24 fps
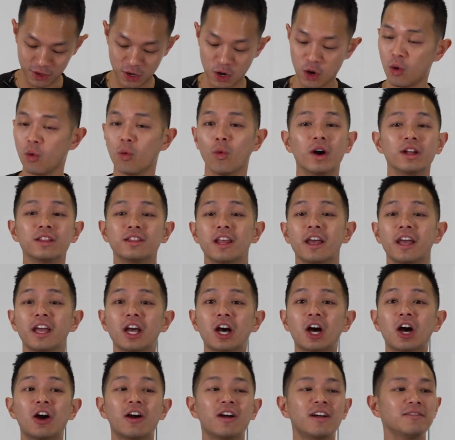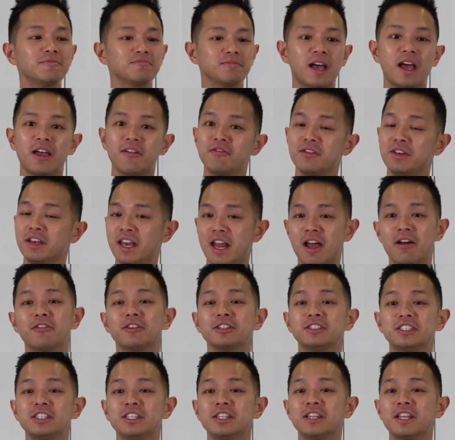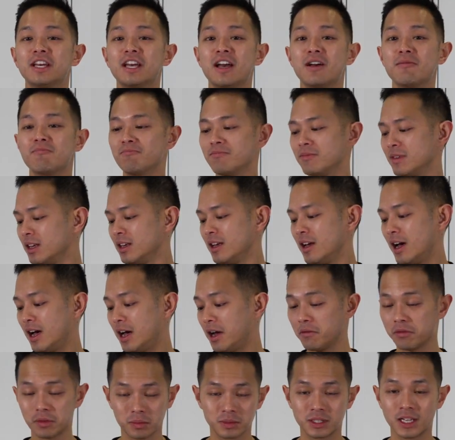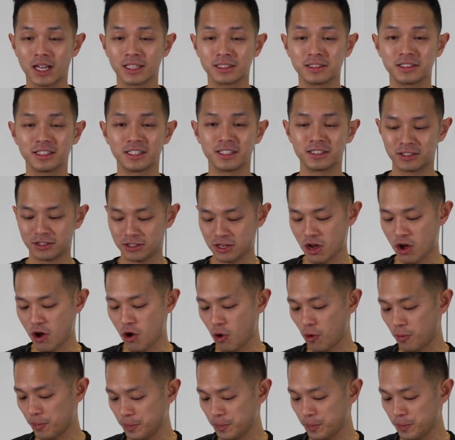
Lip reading: know what they are. I've never seen them. I'm from Texas, so